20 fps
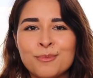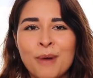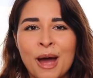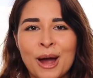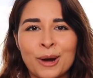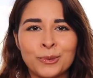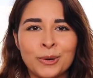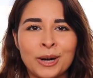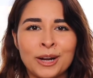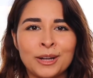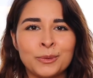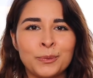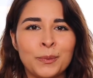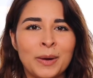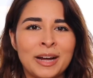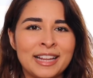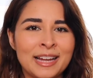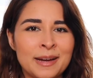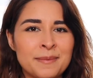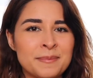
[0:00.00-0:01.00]
background
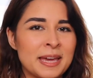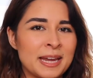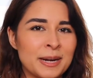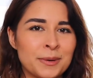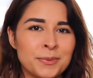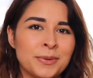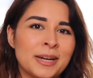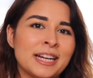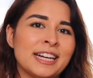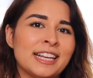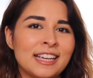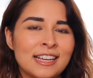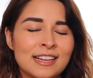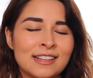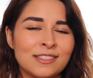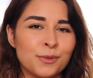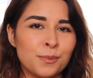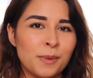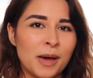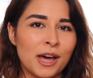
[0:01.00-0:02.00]
while I'm getting ready
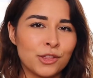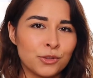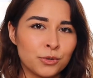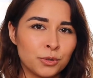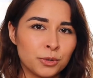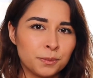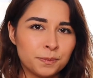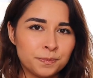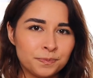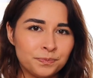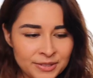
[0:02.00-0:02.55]
in the bathroom.